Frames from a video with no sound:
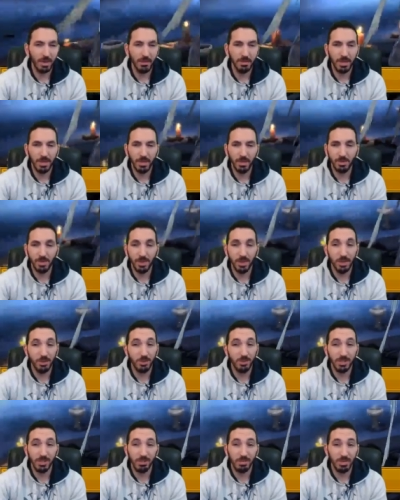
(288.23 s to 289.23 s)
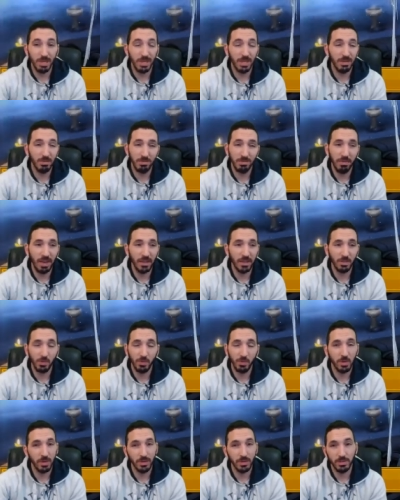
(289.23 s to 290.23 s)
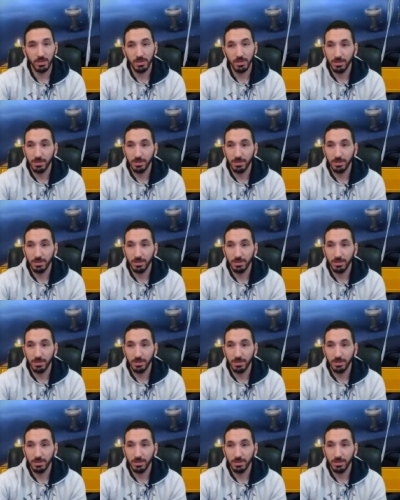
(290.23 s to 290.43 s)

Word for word: mean, you can use him in faction wars,